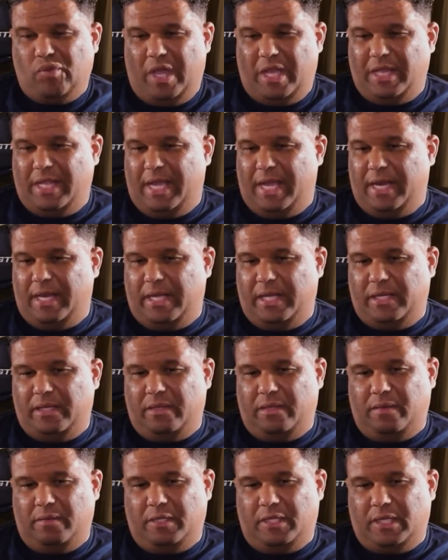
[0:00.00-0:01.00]
And then
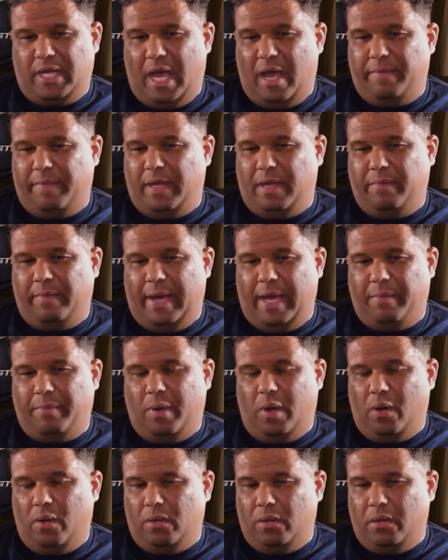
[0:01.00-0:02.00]
Scott being
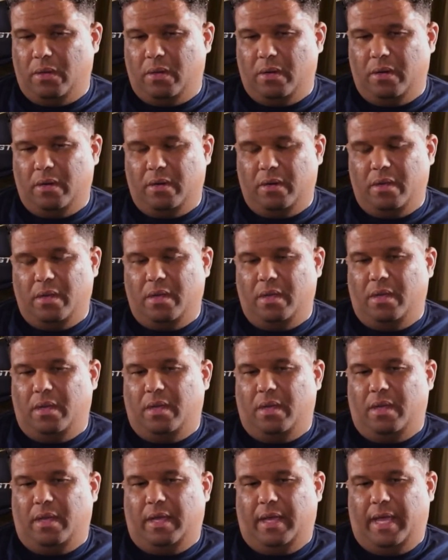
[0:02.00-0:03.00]
bipolar,
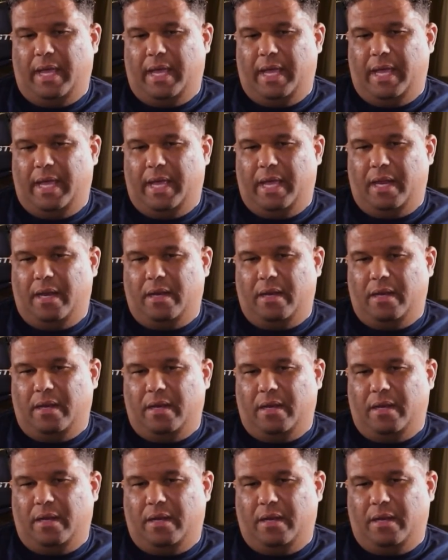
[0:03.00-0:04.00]
and
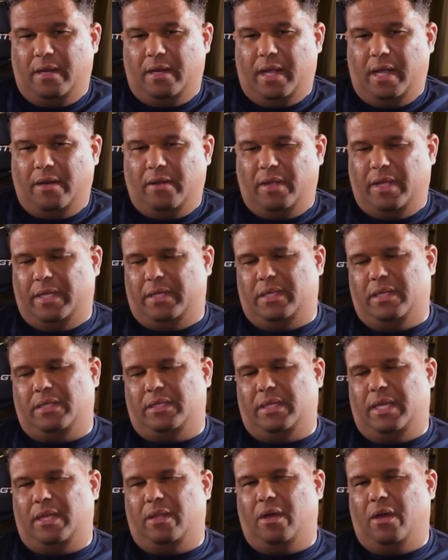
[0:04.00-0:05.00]
I know, like to
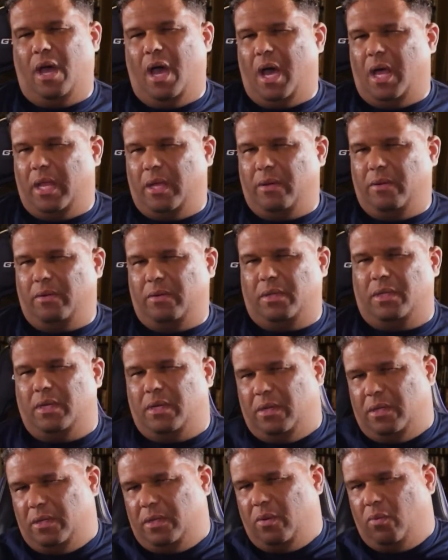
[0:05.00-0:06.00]
say
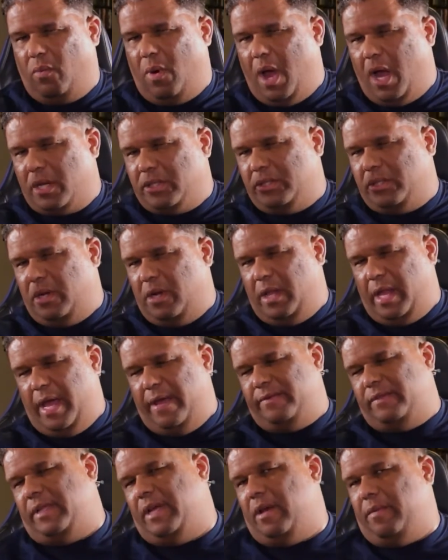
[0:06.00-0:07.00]
the rock star
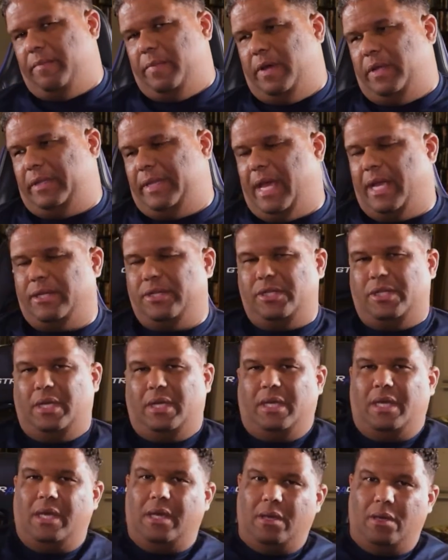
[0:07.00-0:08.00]
lifestyle, but that
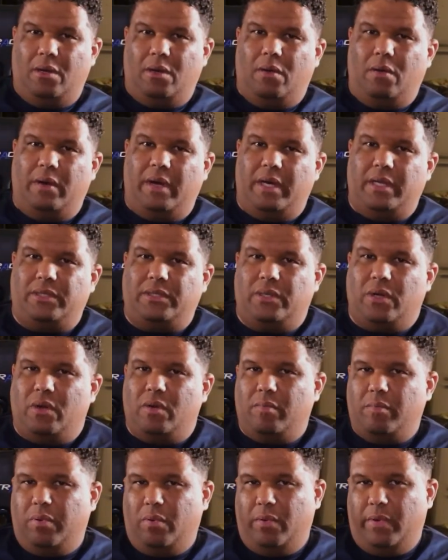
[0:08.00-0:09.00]
shit can get old at a
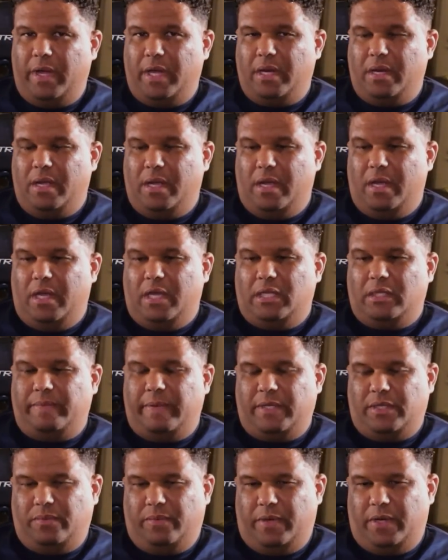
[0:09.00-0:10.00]
certain point,
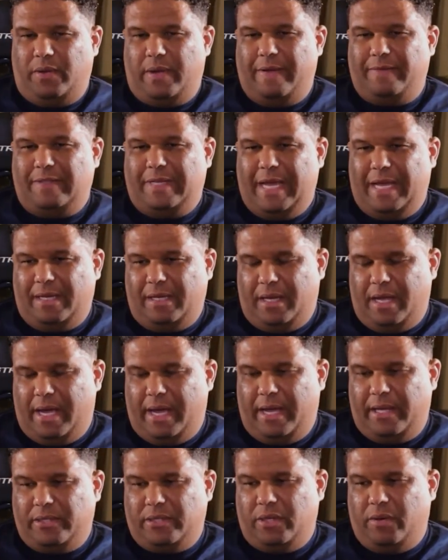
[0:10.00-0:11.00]
especially when you have
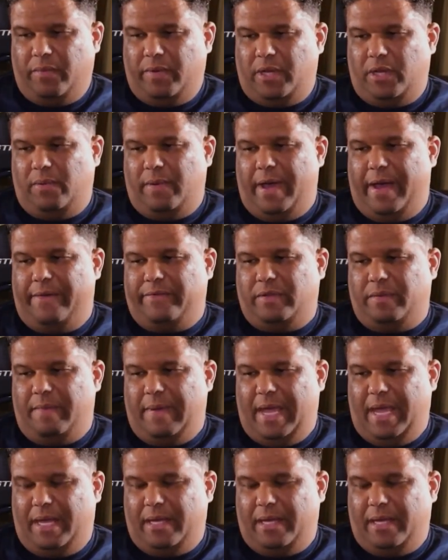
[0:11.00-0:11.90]
deadlines or when you have to